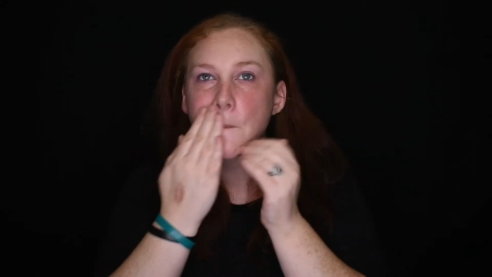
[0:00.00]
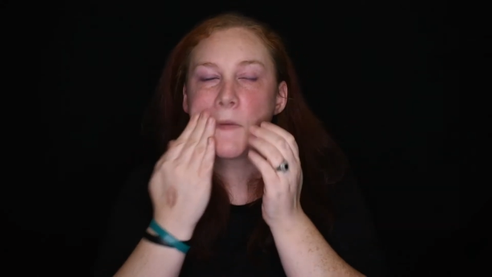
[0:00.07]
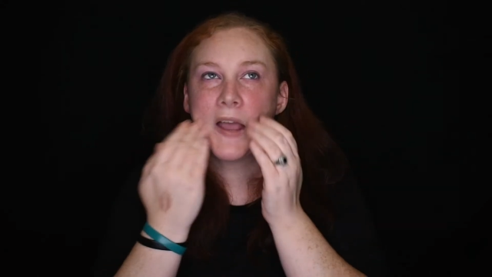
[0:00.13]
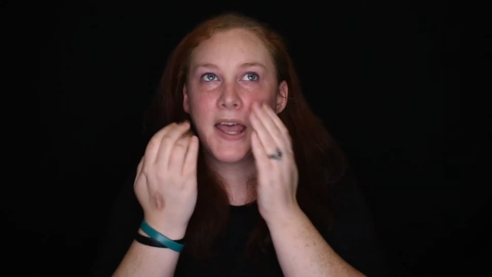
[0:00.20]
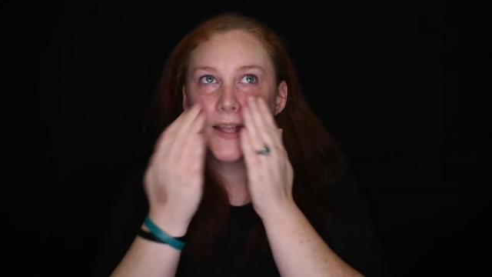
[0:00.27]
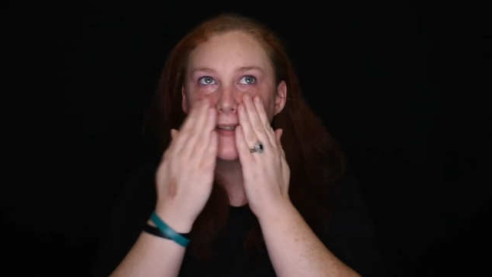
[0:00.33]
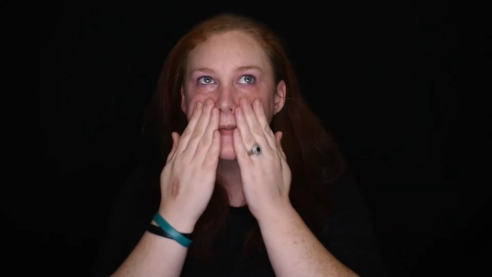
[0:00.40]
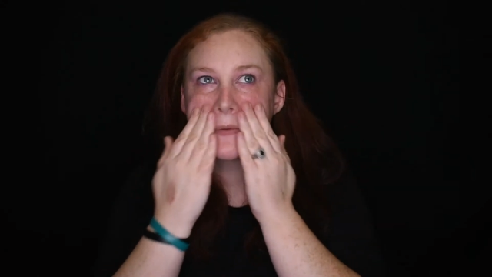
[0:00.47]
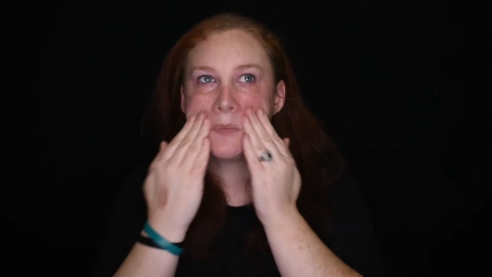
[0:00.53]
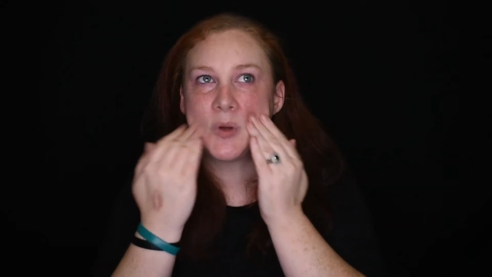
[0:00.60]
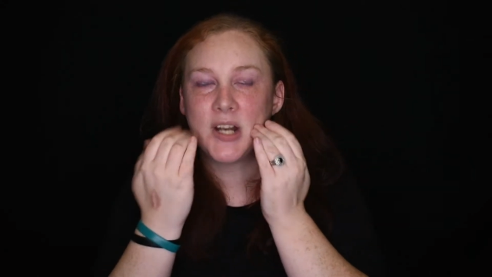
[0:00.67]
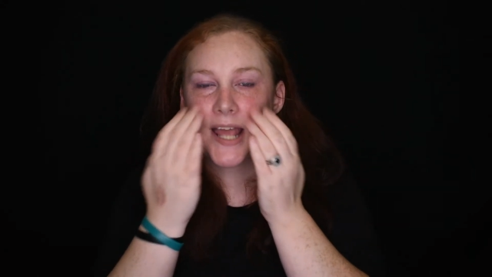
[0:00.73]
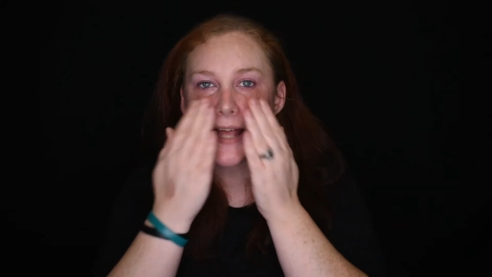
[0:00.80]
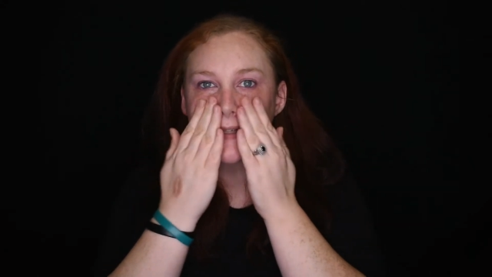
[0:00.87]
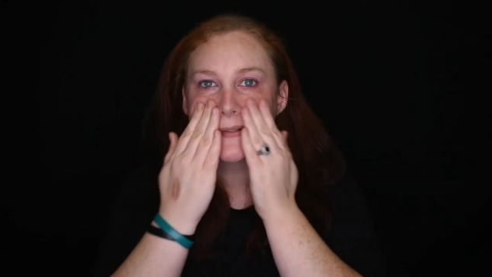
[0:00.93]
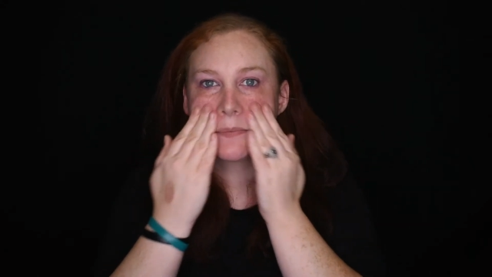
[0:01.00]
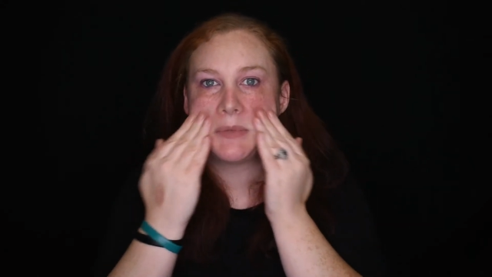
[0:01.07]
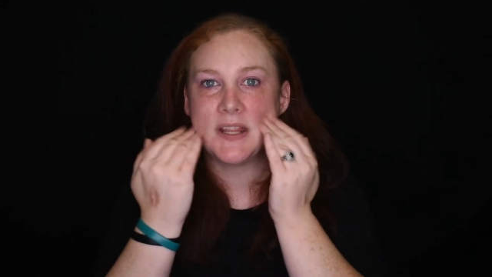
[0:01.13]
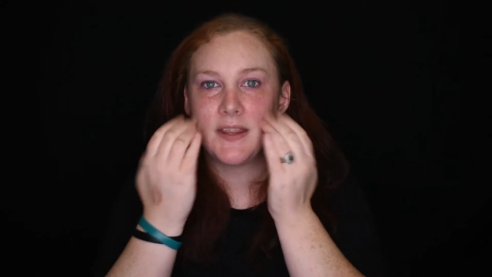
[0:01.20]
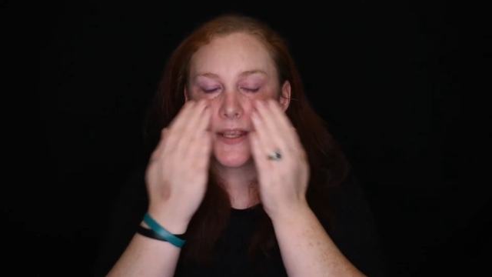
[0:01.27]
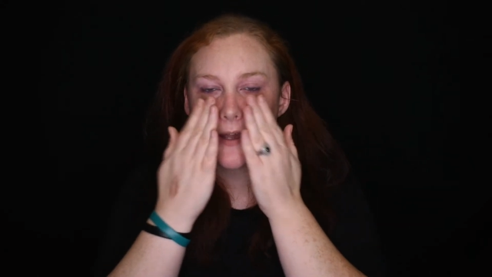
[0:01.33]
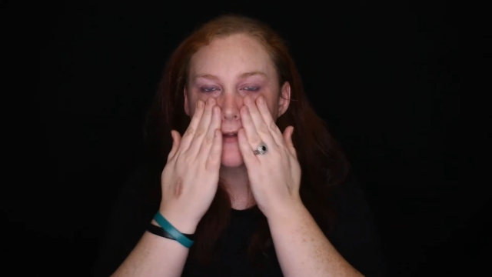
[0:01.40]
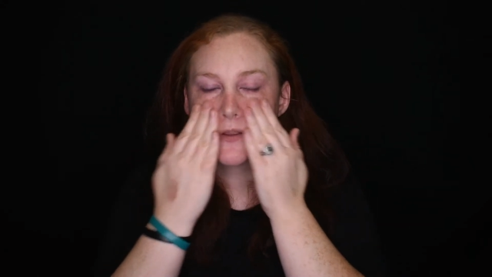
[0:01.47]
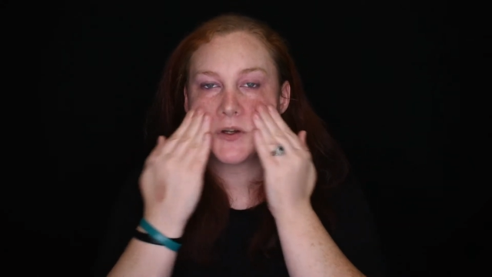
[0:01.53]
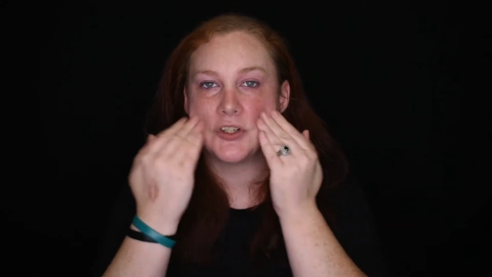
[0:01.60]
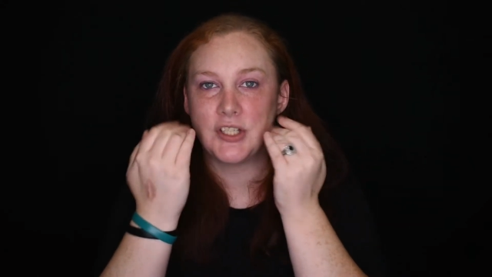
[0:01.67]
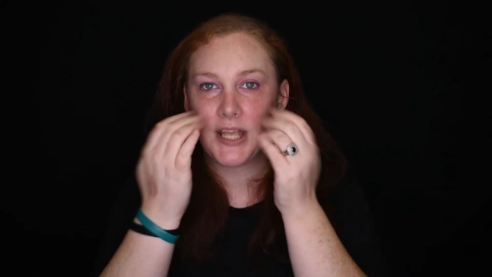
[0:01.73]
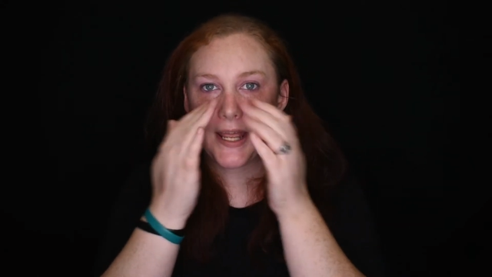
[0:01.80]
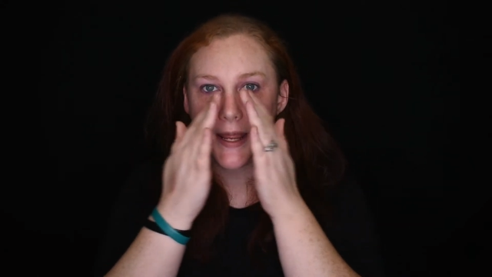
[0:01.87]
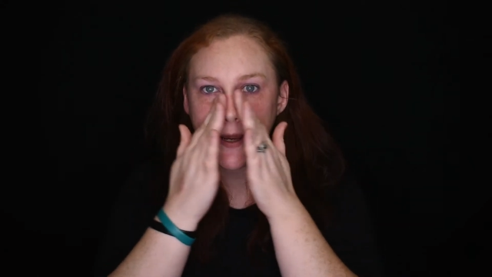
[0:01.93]
I had someone ask me the other
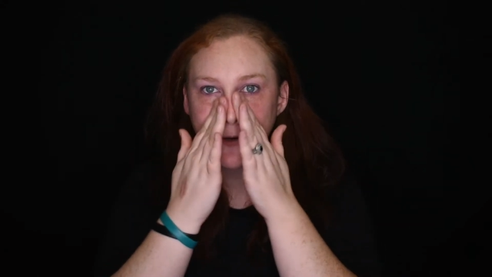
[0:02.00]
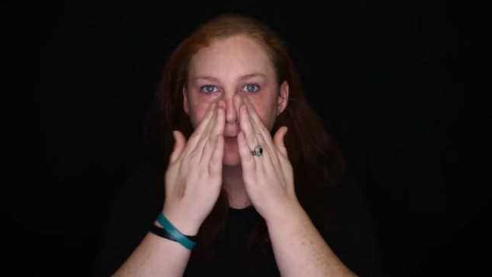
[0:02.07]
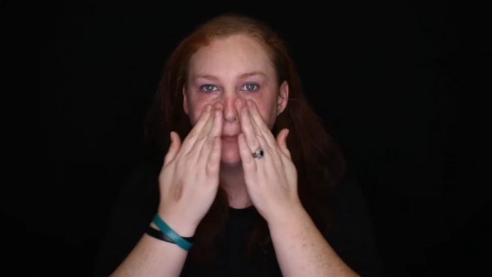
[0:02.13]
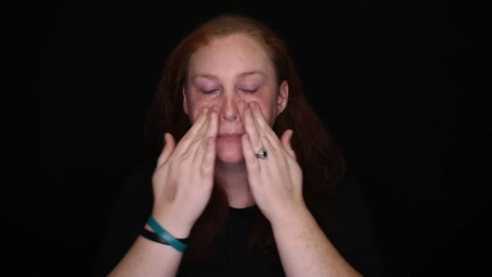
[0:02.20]
day